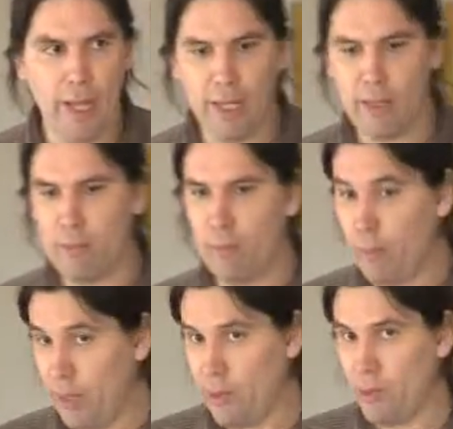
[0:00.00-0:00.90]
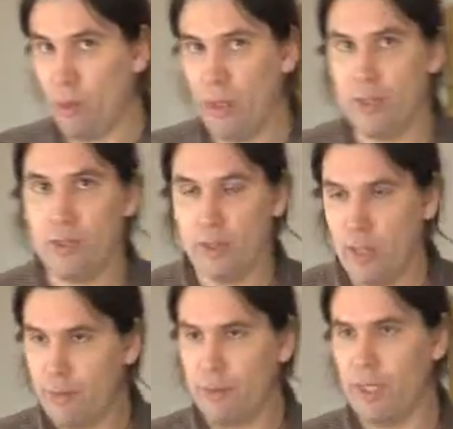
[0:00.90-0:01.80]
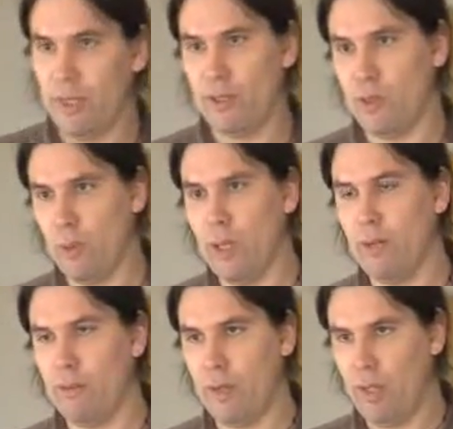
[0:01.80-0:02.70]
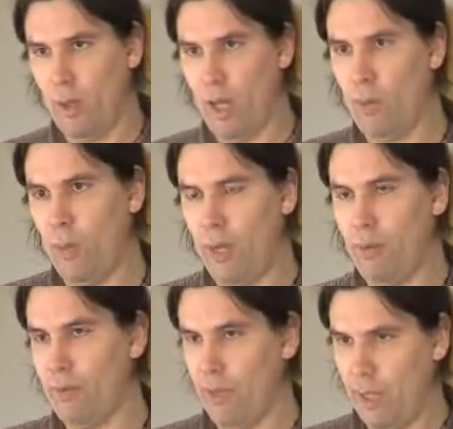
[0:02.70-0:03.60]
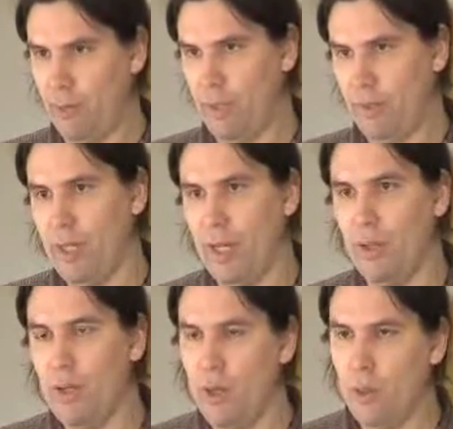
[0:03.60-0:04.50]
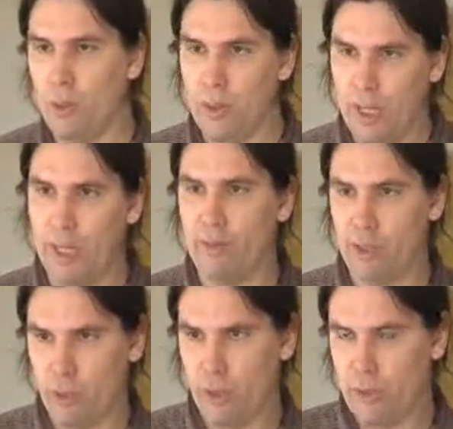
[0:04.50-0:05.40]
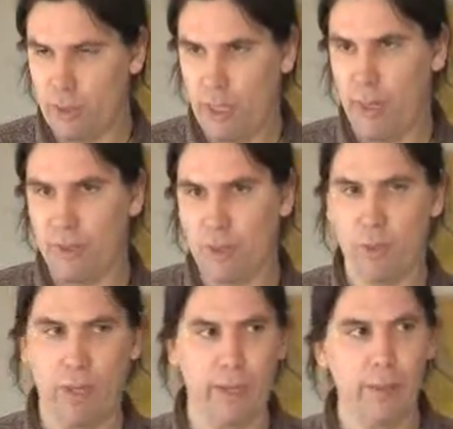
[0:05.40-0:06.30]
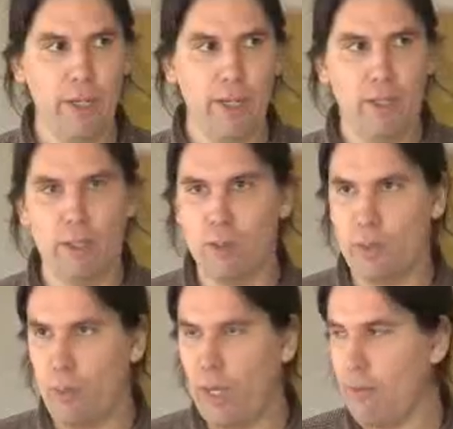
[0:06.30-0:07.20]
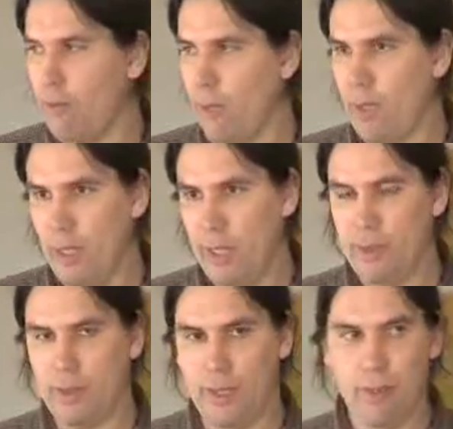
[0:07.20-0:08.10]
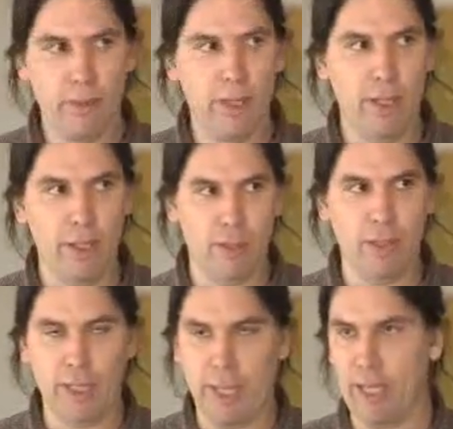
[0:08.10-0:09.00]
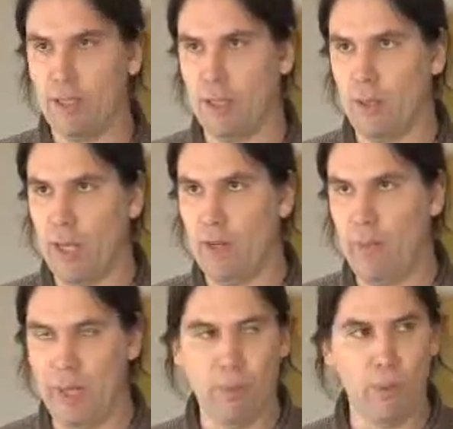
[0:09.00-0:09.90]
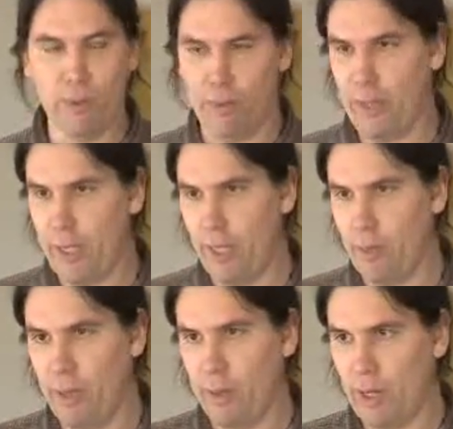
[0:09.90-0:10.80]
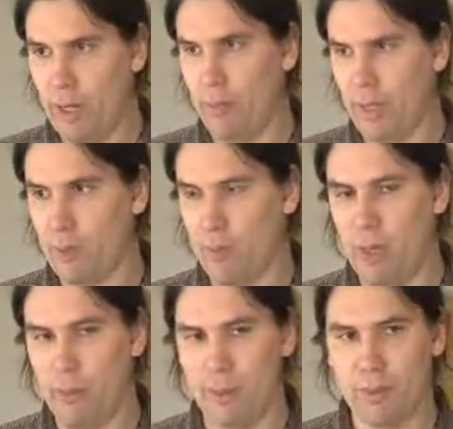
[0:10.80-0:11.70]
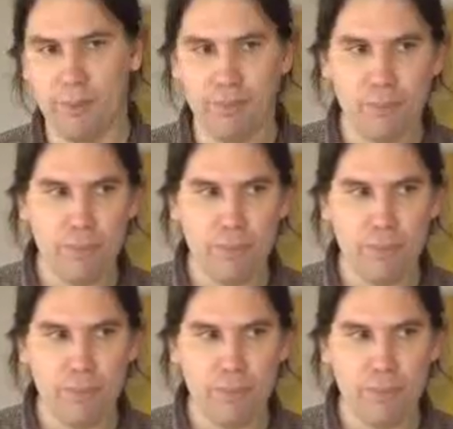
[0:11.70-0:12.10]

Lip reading: And being stories, you can often tell a story in a very long way with a lot of detail, or in kind of a short synopsis way. So it's a way of very easily engaging a lot of people with thinking about complex problems.